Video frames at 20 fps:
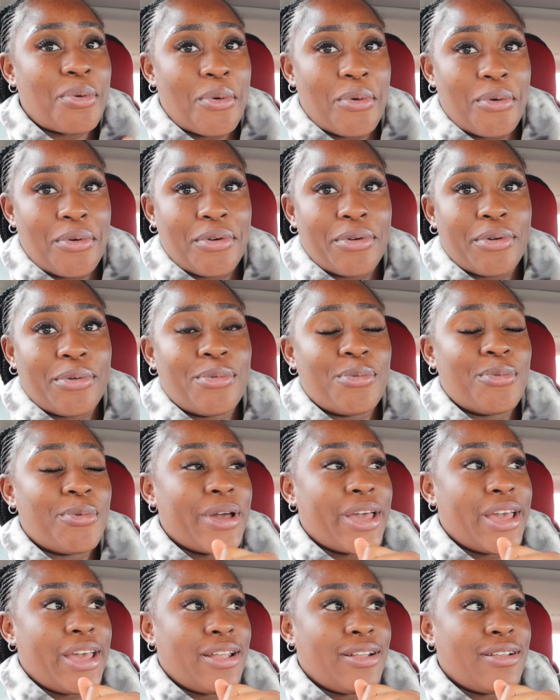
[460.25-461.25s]
or
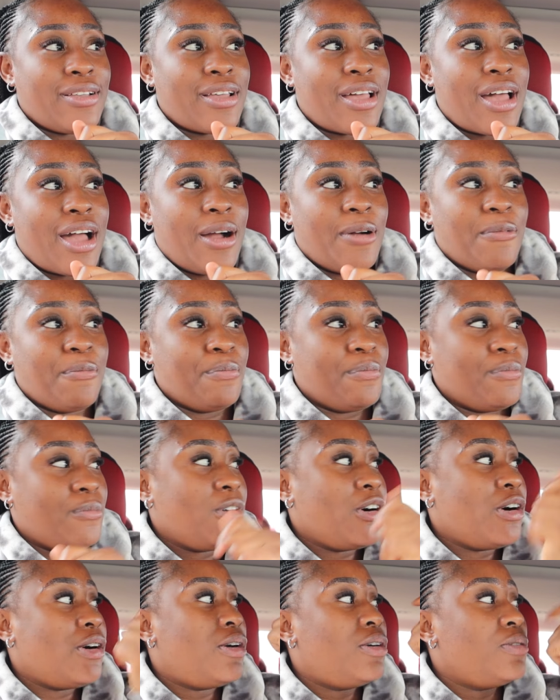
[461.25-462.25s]
when I'm
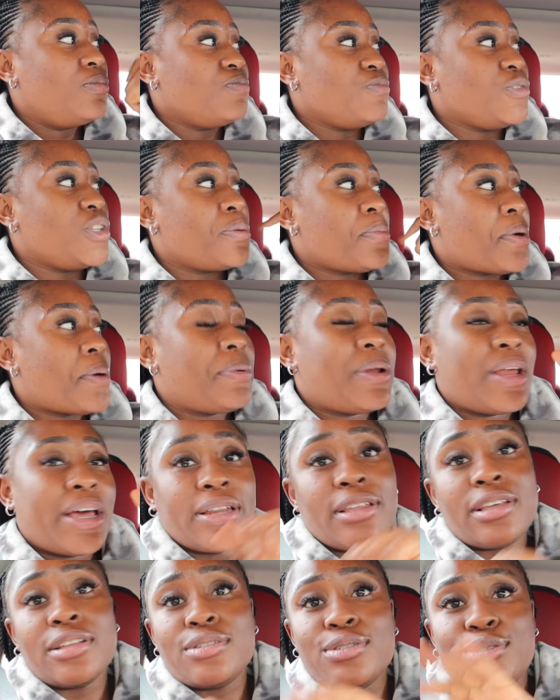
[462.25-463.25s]

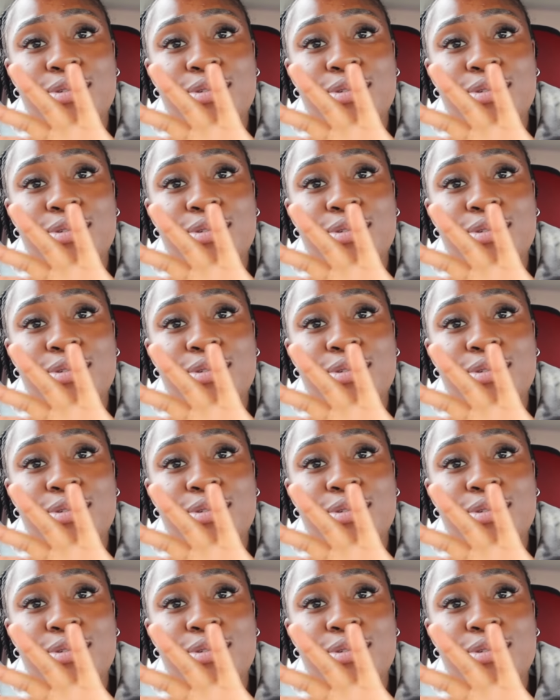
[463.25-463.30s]
dermaplaning.